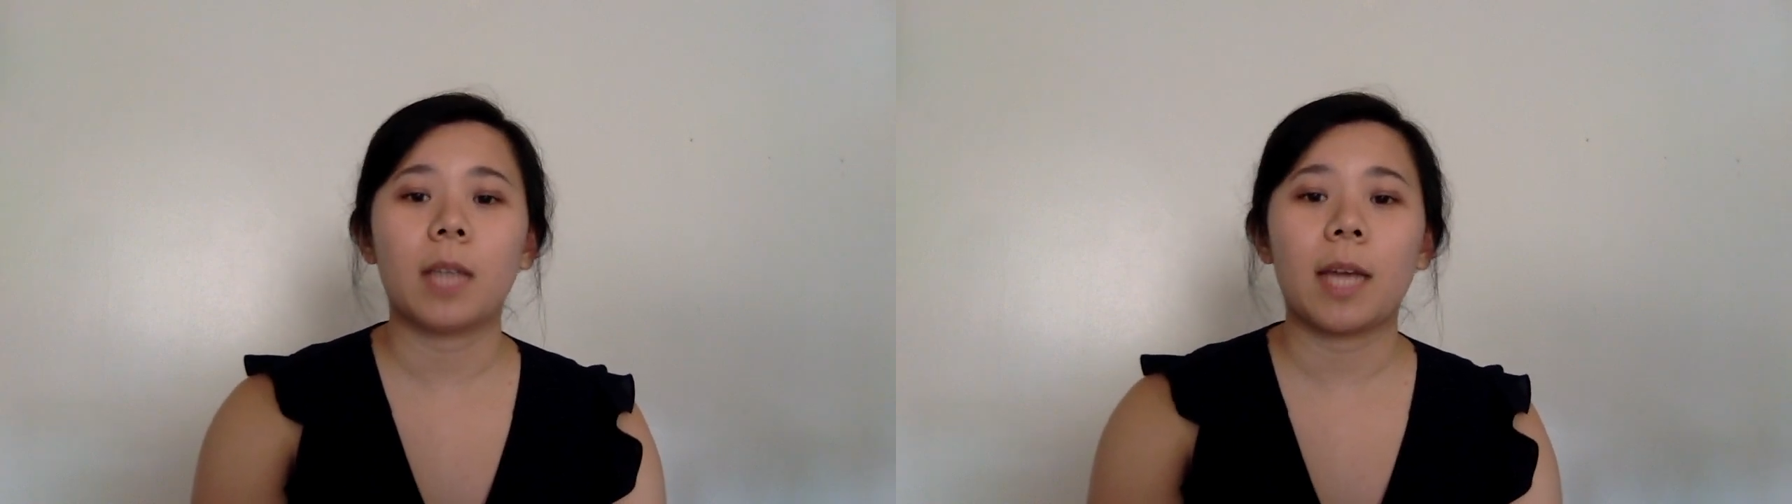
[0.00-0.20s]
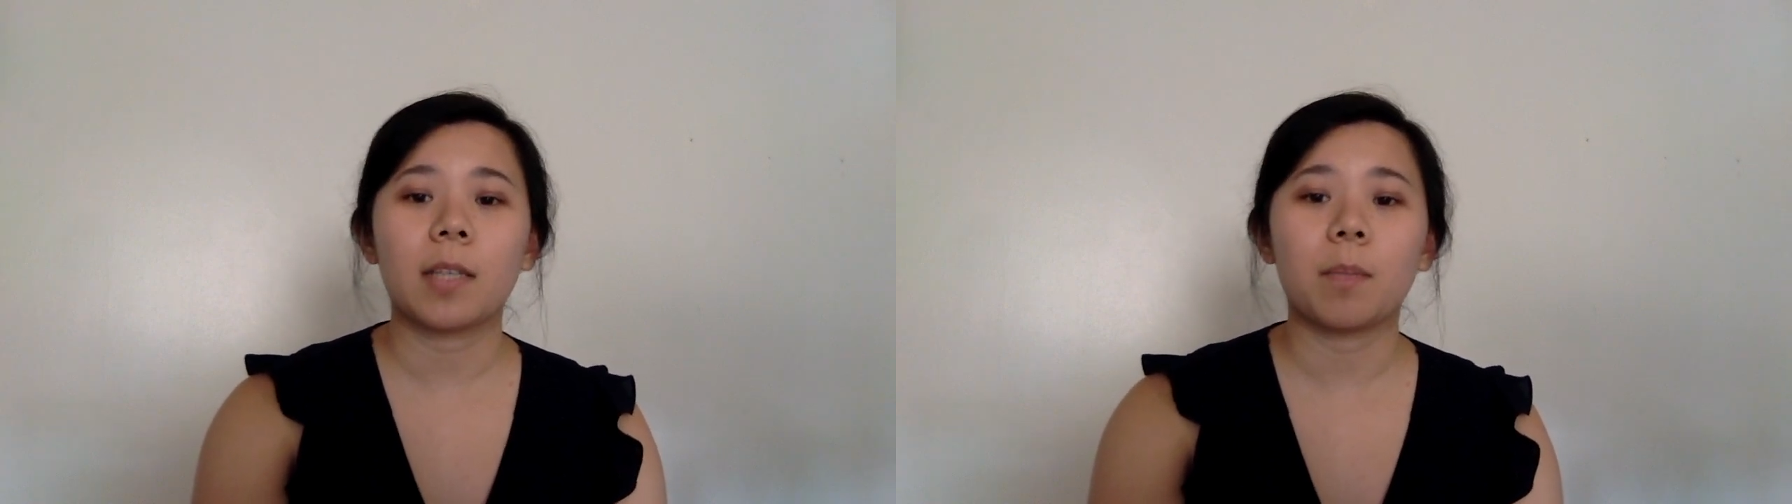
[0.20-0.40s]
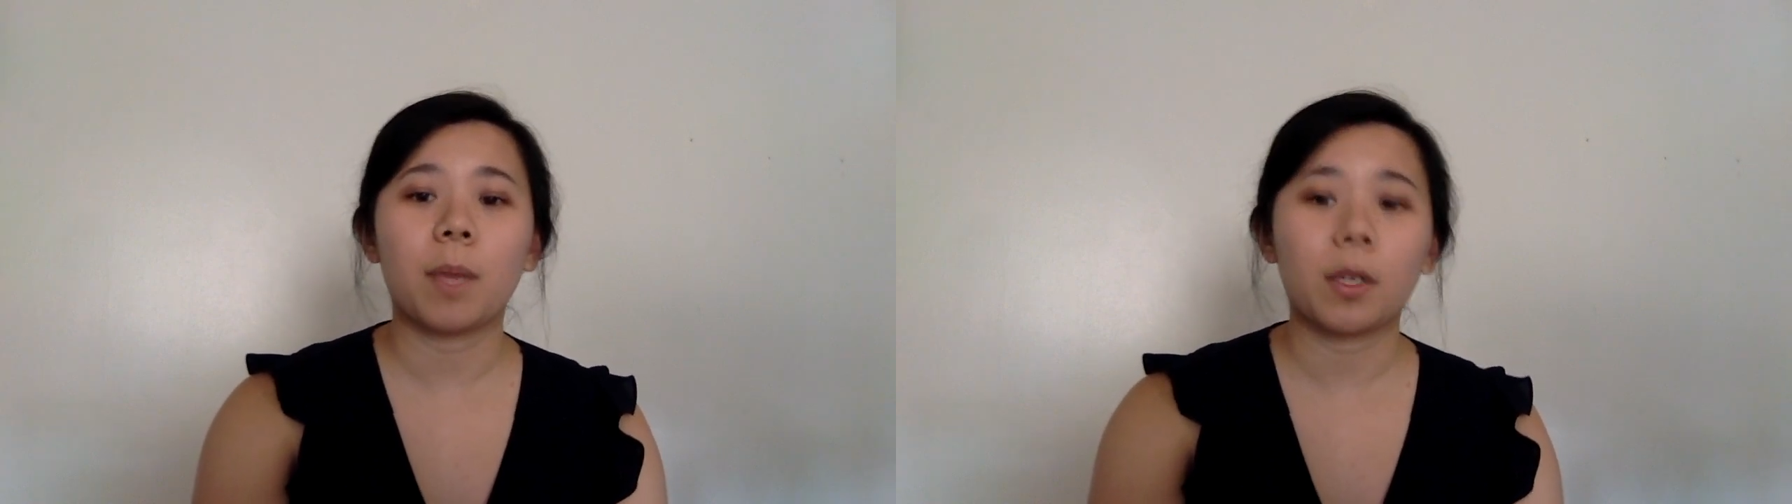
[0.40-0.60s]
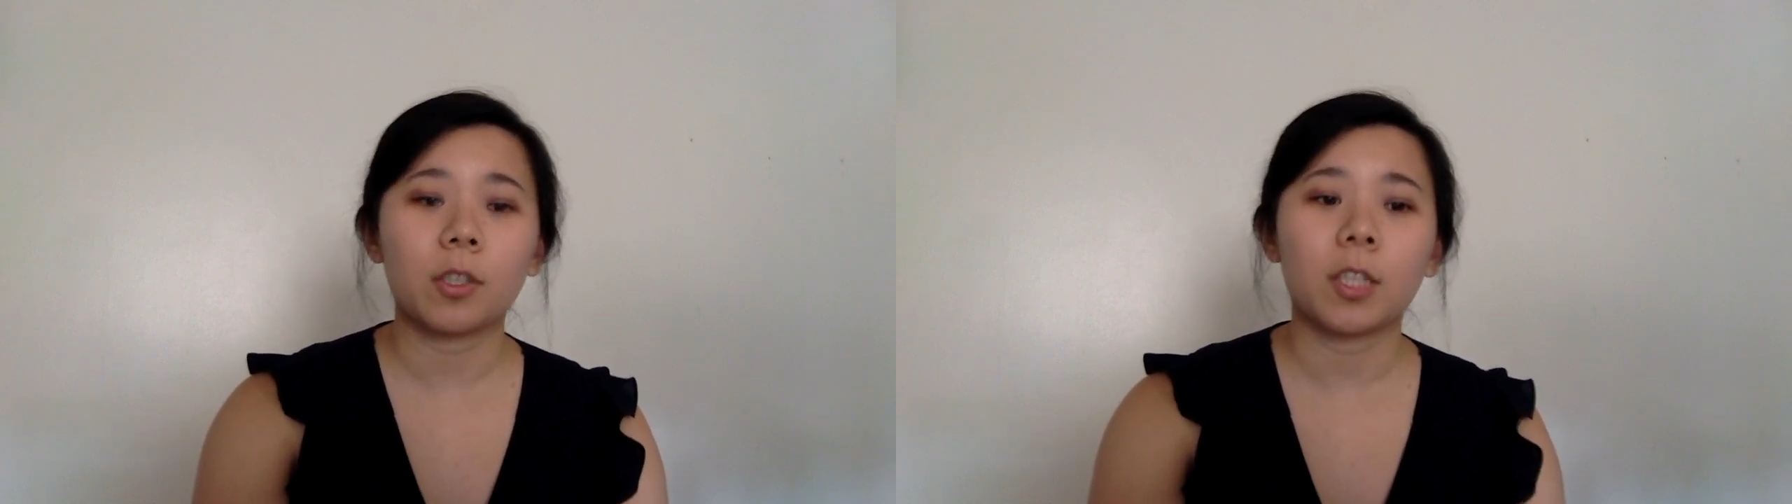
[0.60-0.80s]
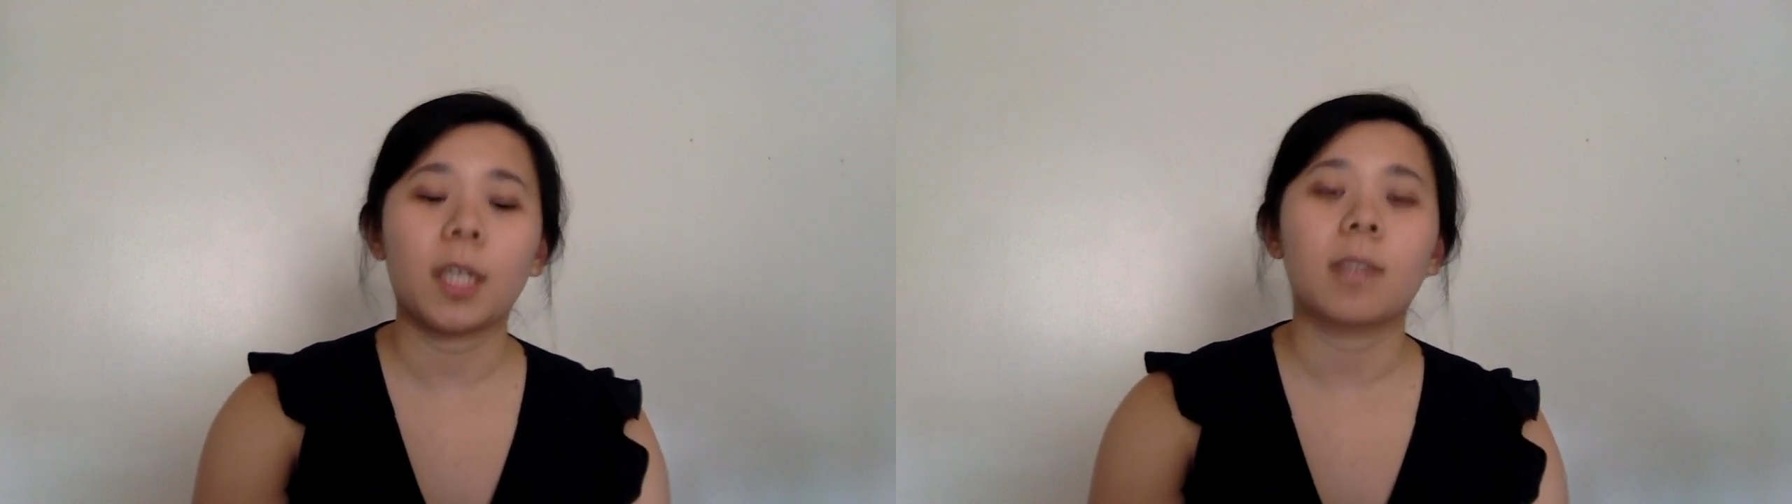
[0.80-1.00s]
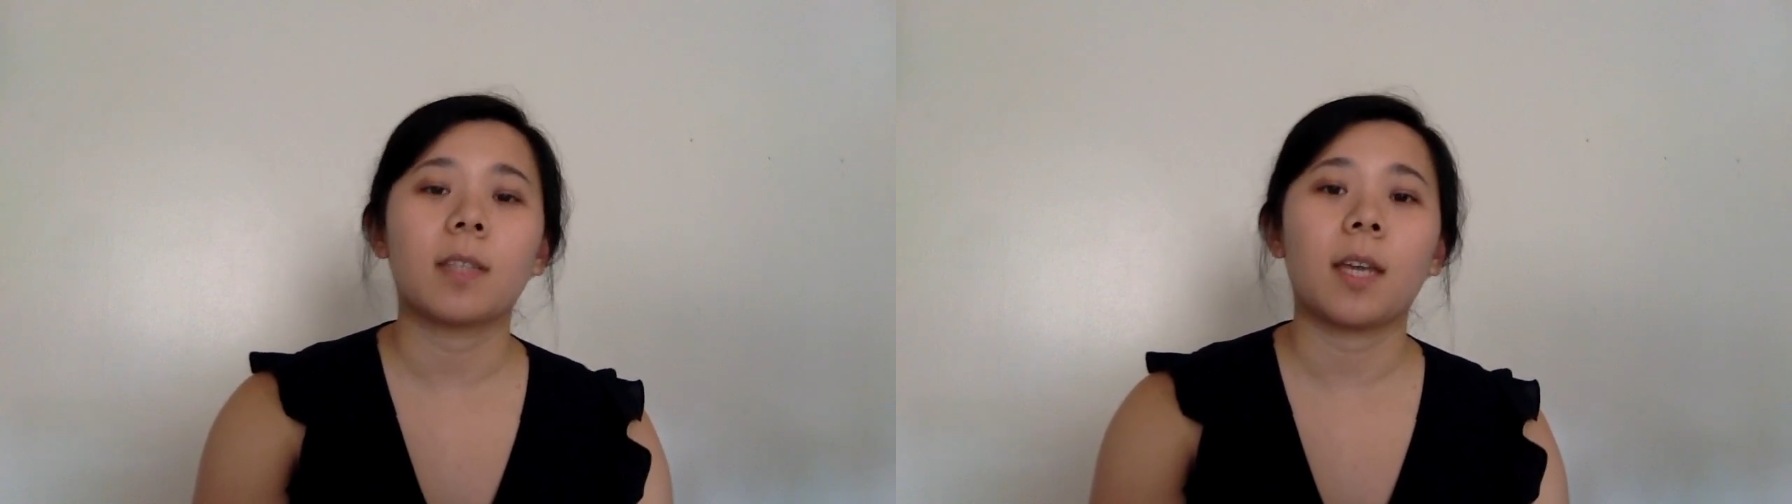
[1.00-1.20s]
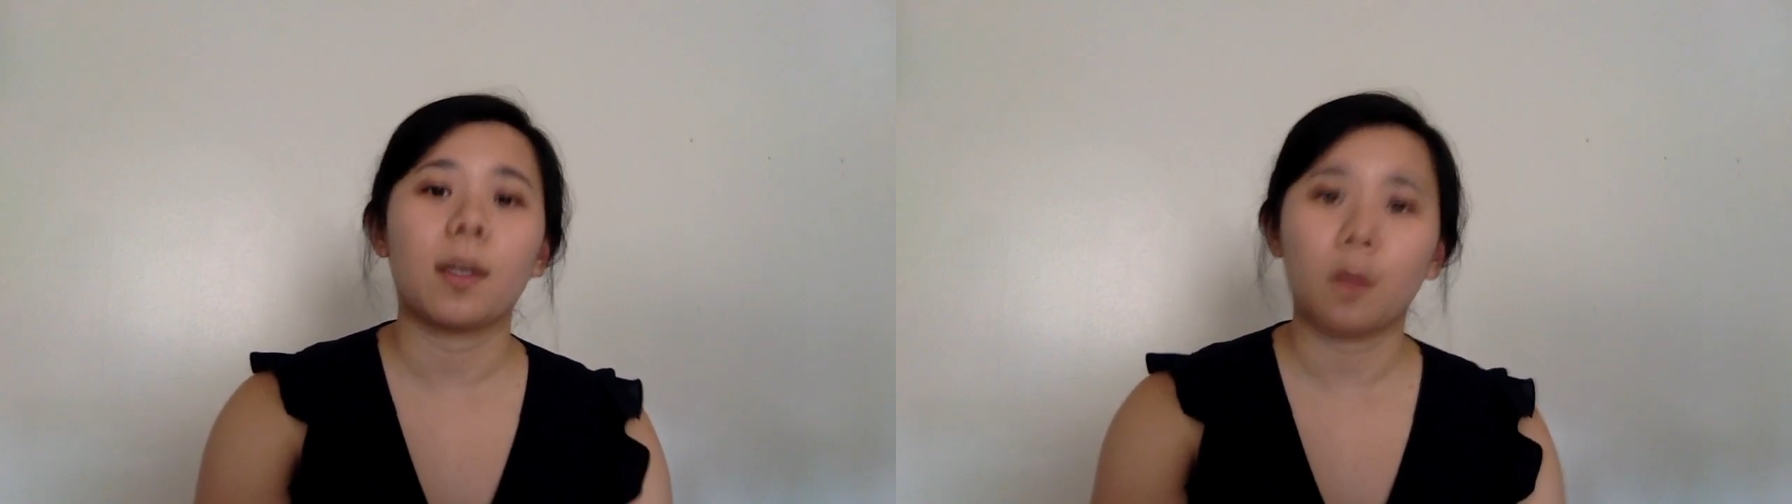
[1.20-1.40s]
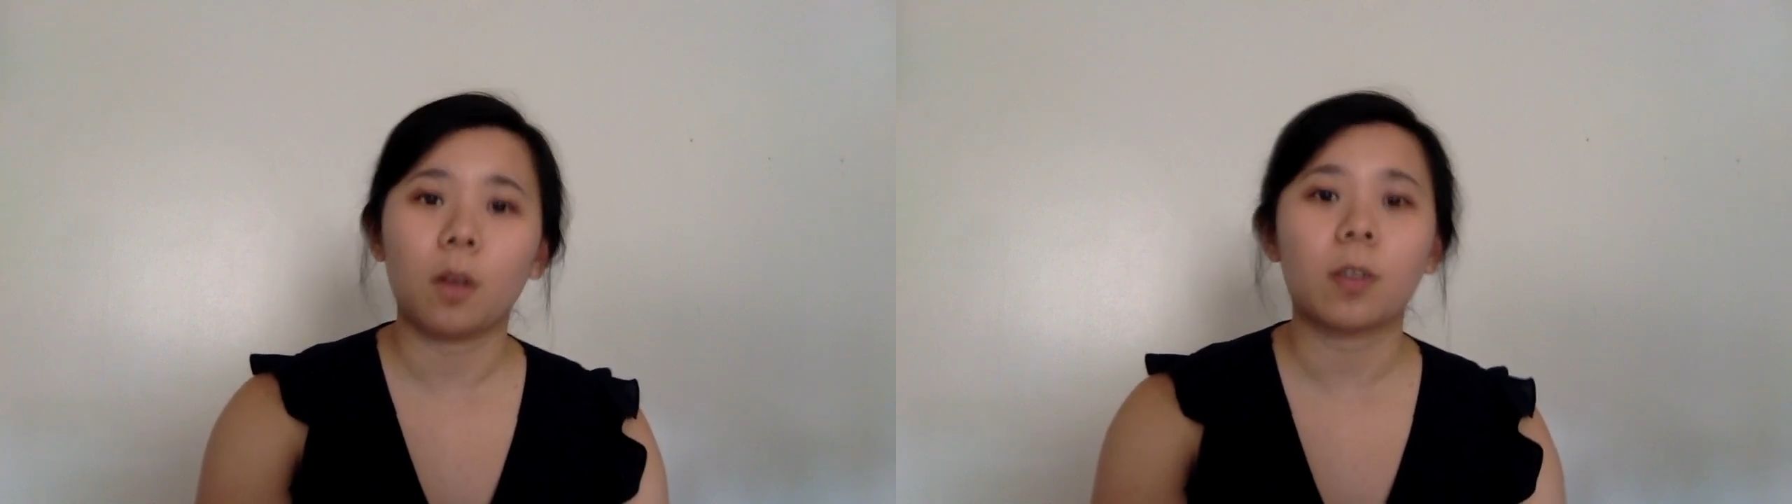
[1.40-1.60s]
has a better chance at a
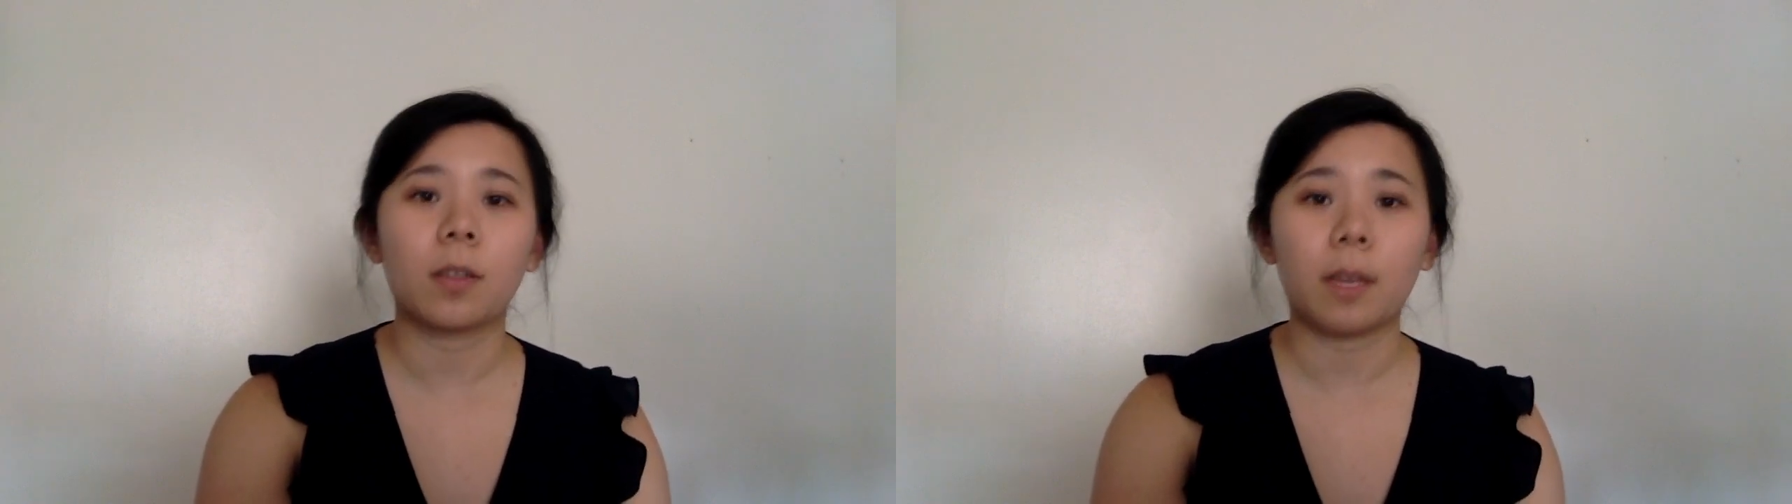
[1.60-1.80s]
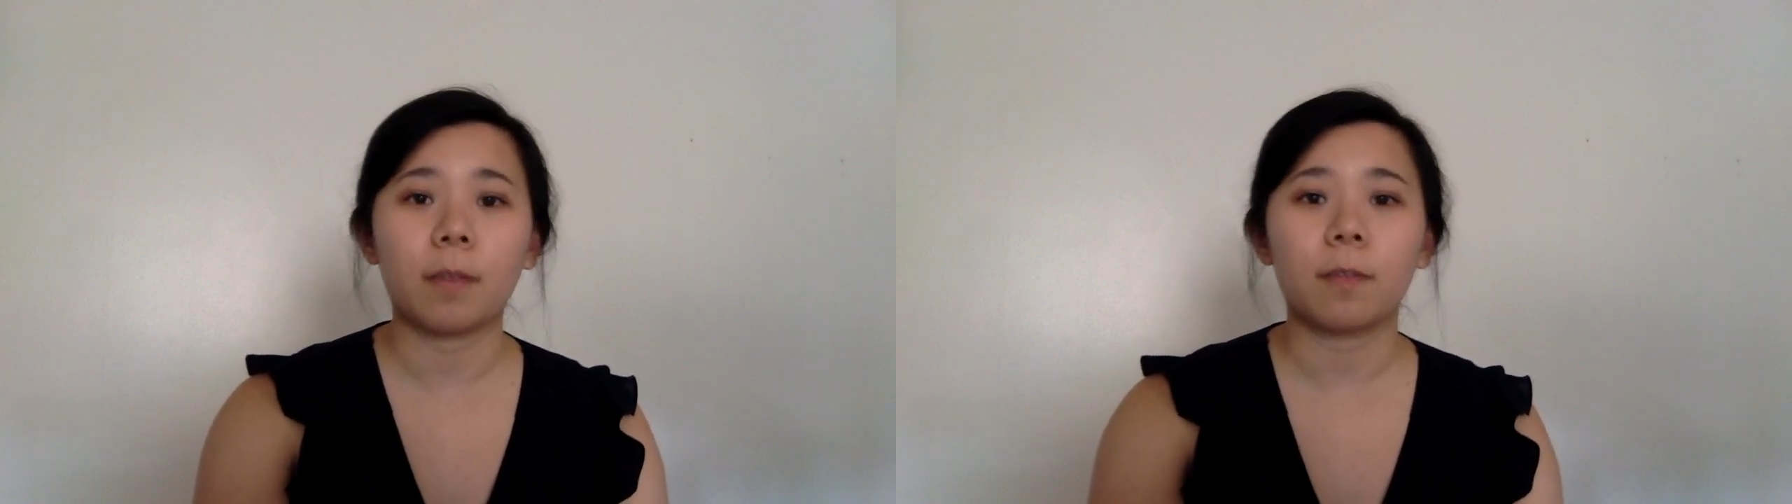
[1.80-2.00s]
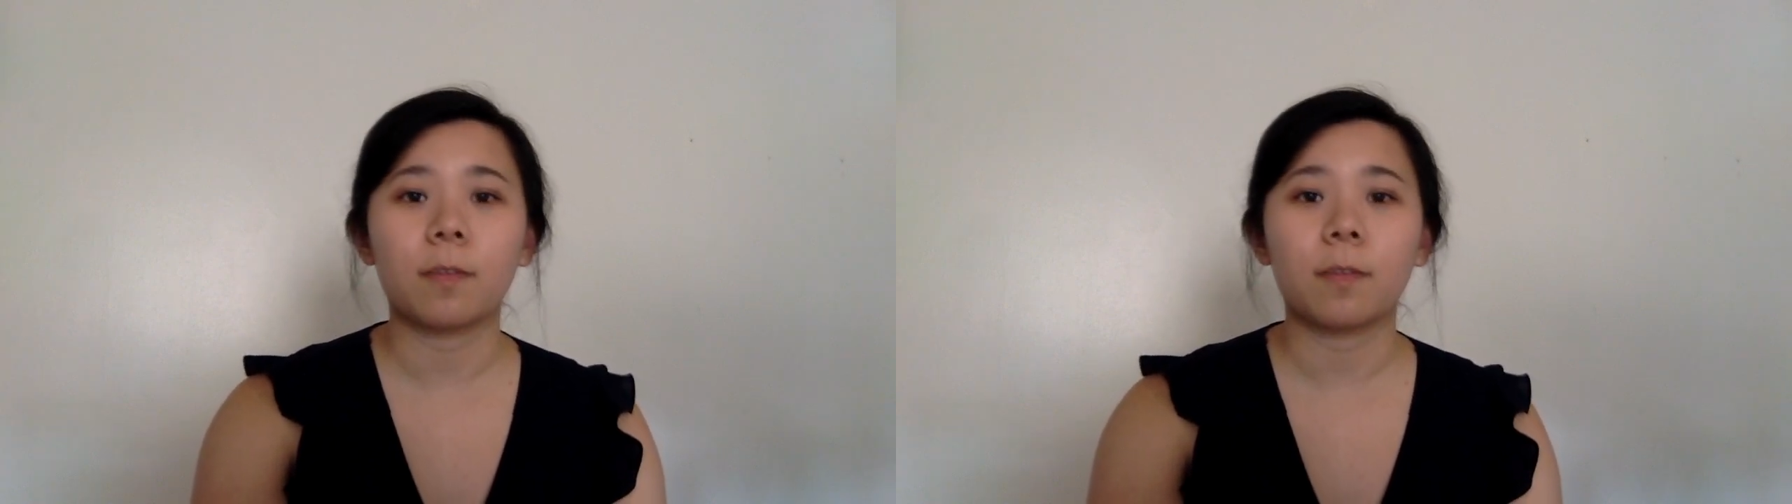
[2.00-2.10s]
longer life.